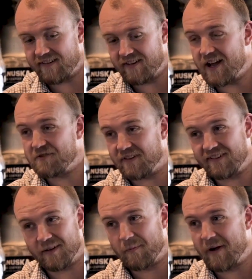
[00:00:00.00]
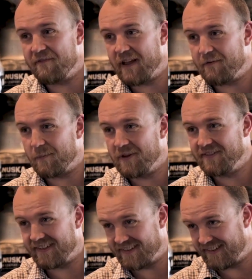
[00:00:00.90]
Sinatra is some of my favorite
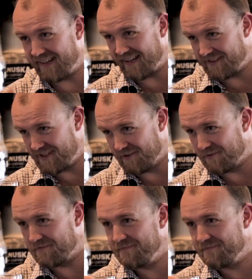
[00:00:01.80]
music to sing too.